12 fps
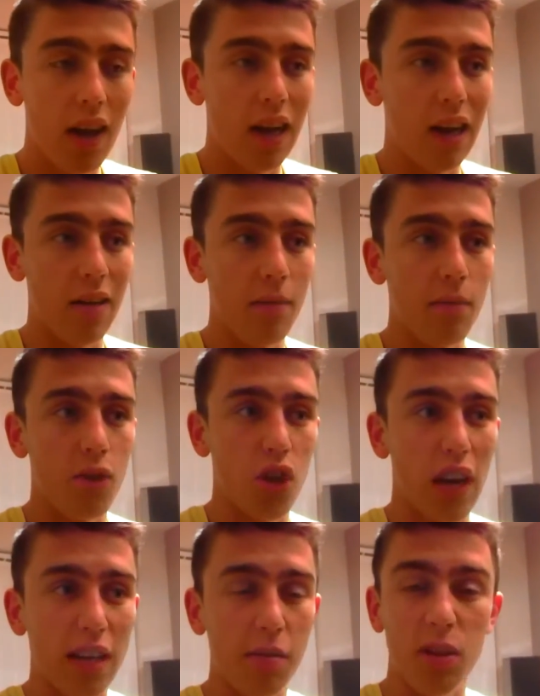um,
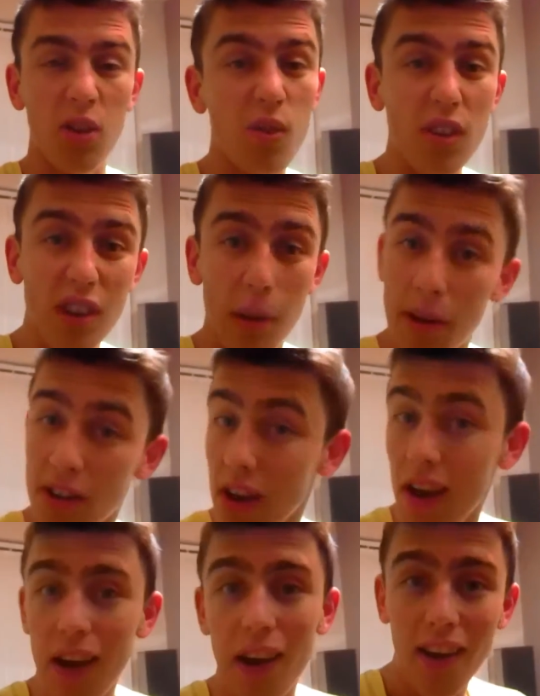should last me until this time next
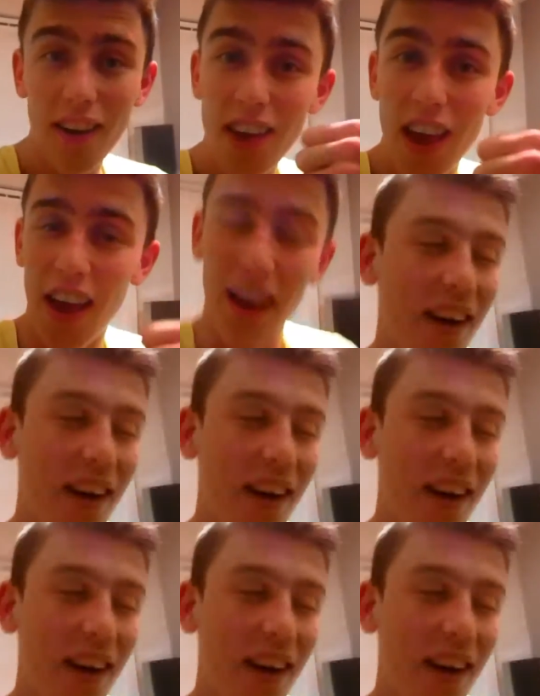year. Yeah.